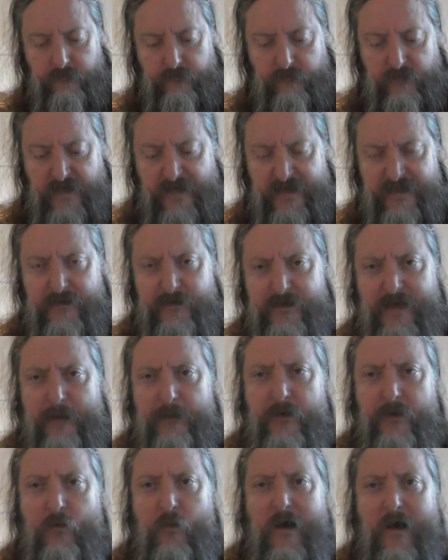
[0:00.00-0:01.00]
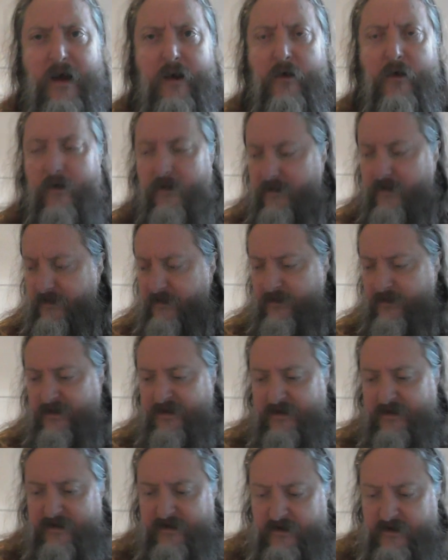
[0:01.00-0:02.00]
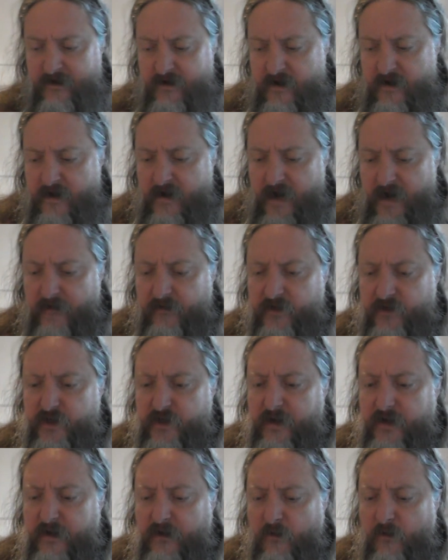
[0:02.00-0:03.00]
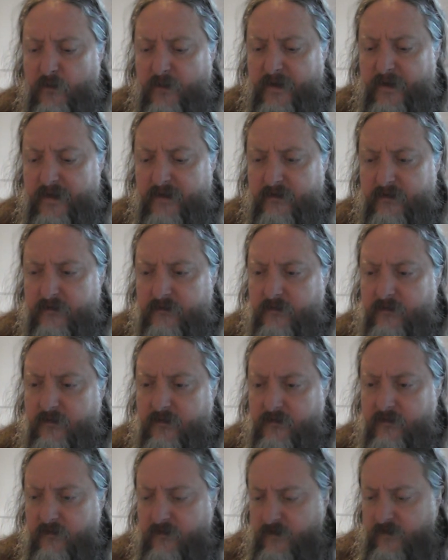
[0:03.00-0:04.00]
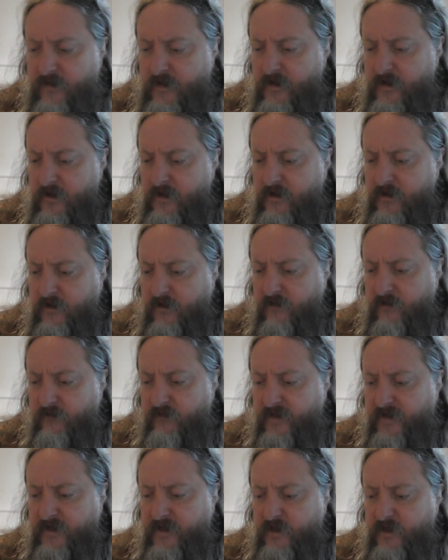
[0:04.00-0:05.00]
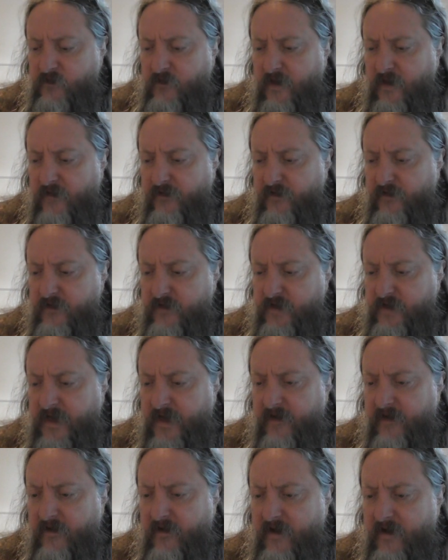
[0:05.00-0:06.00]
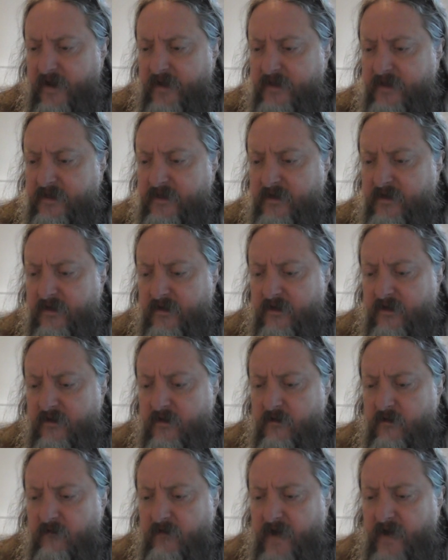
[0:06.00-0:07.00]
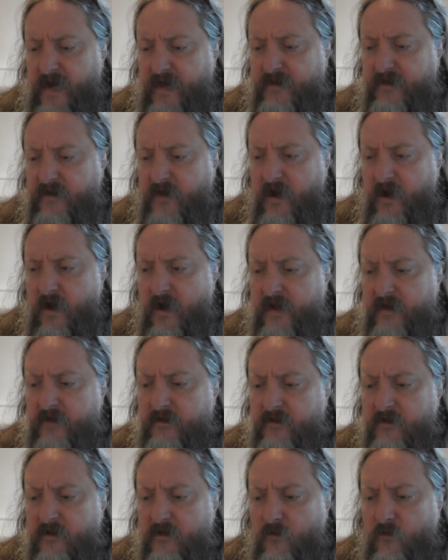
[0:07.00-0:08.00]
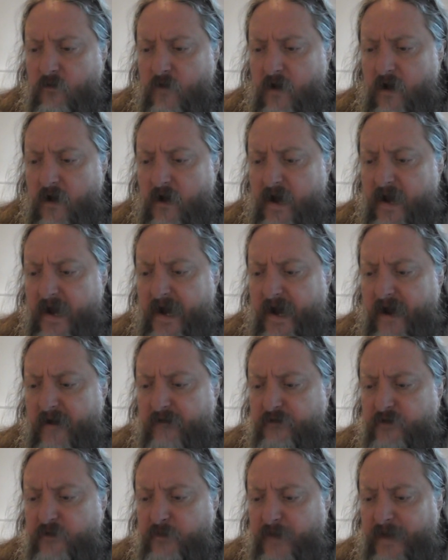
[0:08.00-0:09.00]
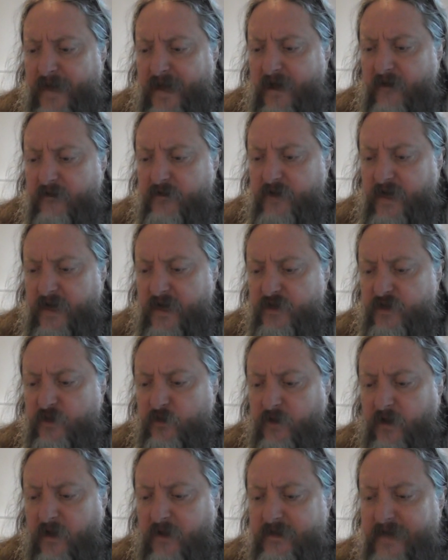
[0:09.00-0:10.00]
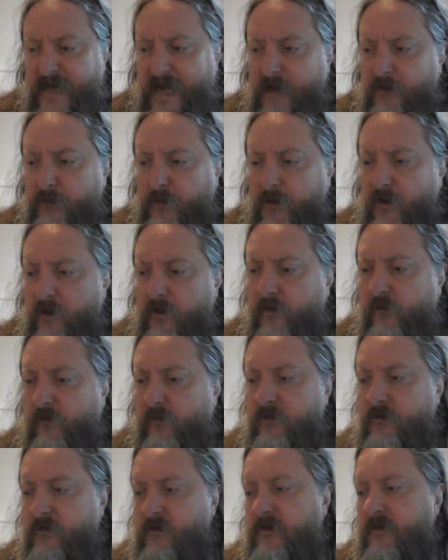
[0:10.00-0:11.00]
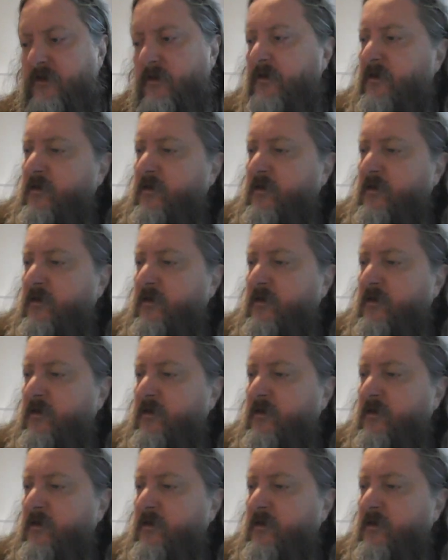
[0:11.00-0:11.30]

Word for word: and that seems to happen quite a lot. Another GI combat. Don't read this one if you're scared of heights. Relax, guys. We're high enough to be out of danger when our tank blows.